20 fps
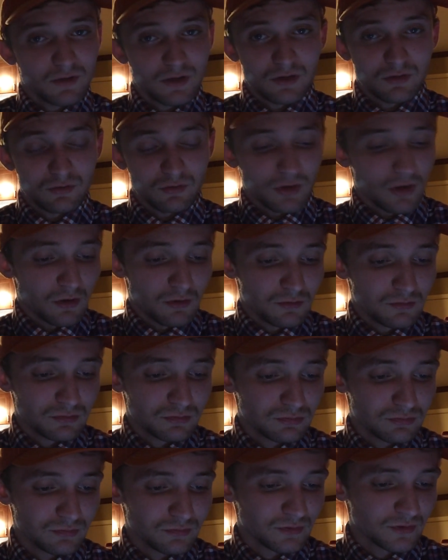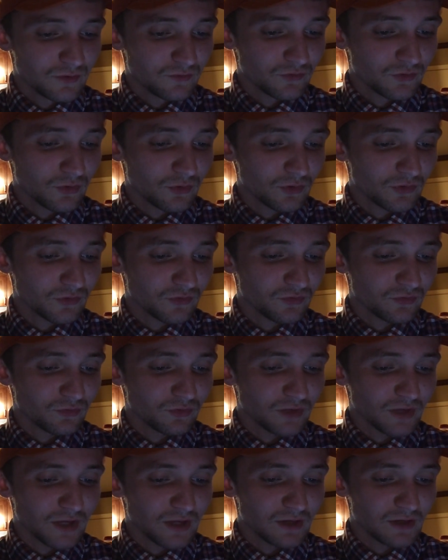I don't know. Of course,
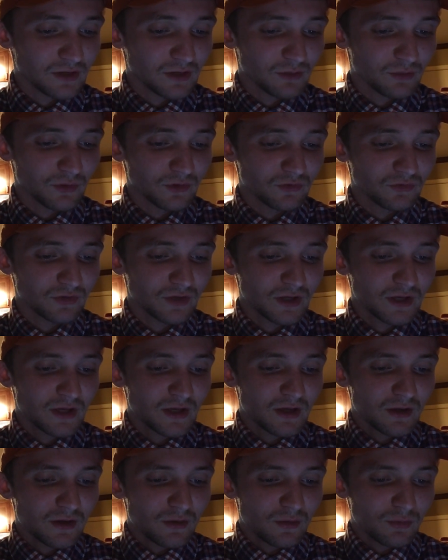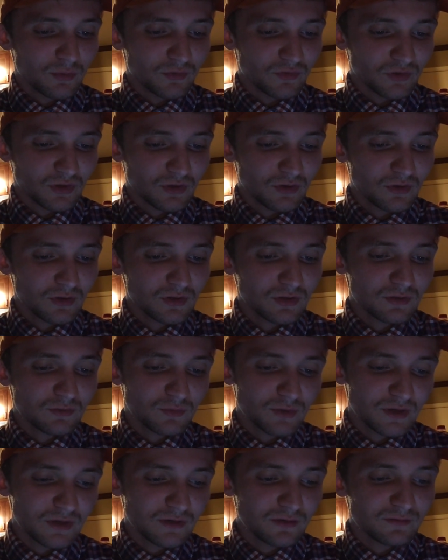the ending was was it good?
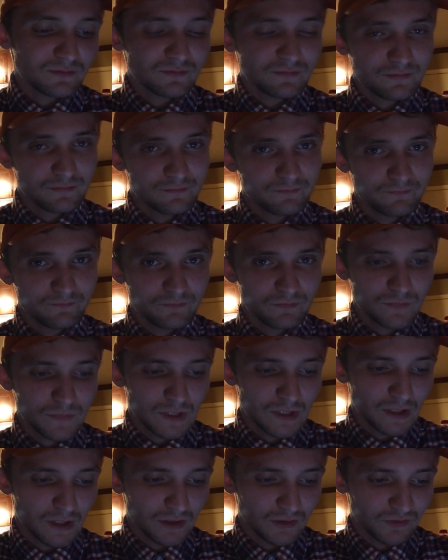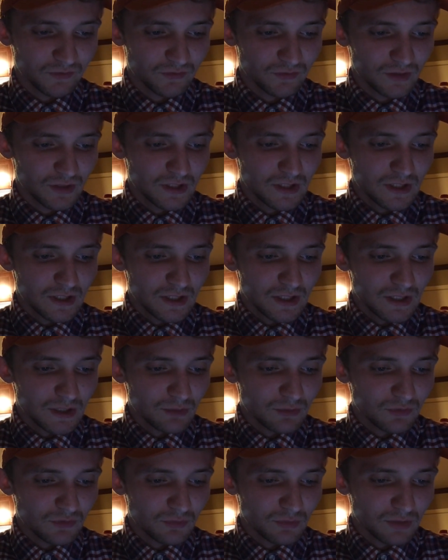Well, hmm, yes,
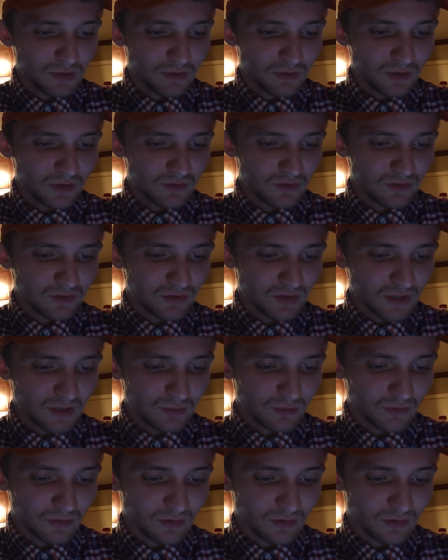it was a bit crazy at times.